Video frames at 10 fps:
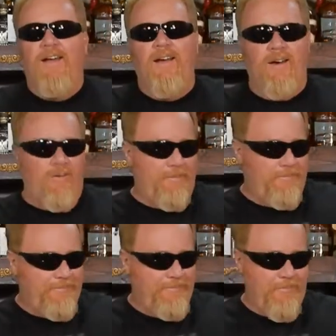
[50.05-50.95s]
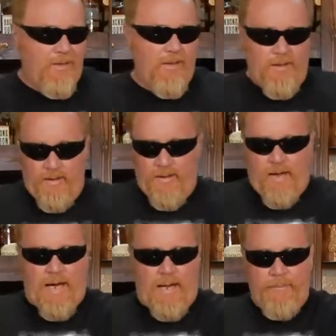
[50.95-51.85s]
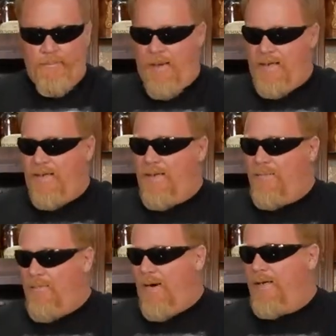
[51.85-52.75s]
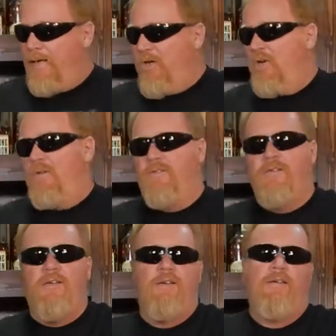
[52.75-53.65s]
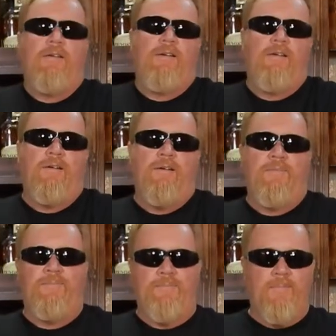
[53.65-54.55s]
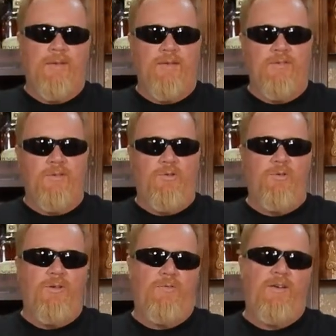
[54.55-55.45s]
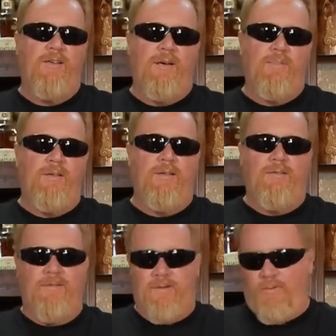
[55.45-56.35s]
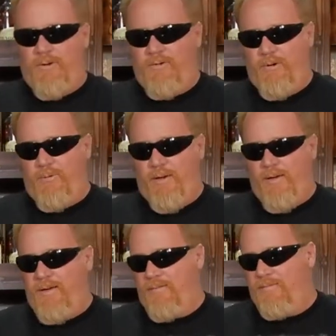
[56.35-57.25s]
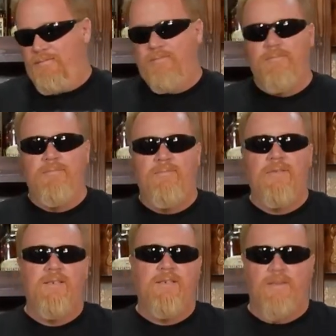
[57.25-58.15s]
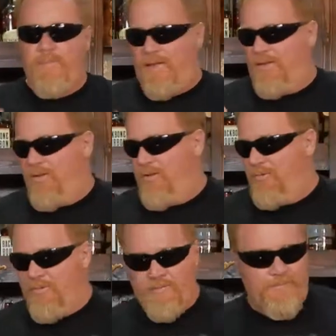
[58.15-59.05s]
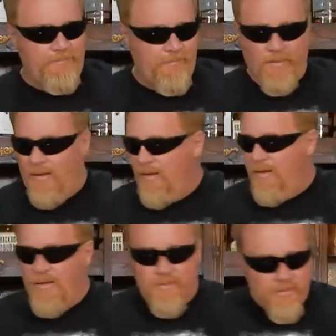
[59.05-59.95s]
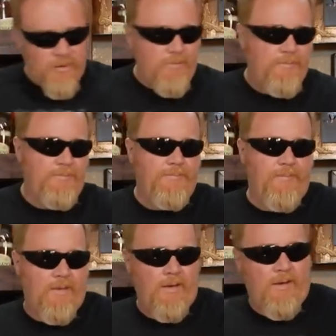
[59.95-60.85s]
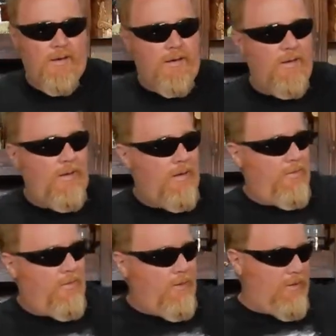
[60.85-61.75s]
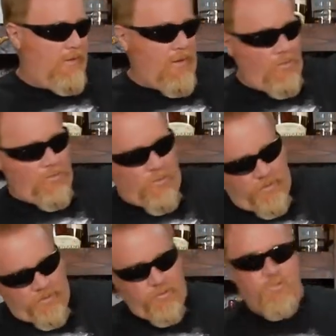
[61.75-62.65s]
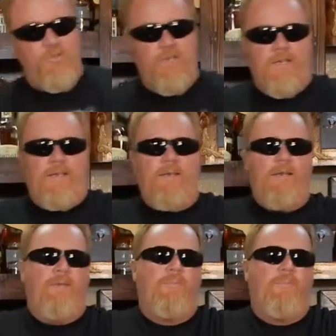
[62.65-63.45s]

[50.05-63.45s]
Now, I'm making mine and hers. So if I double it, you're wondering why. It's because I'm making two. So, on the Waterloo gin.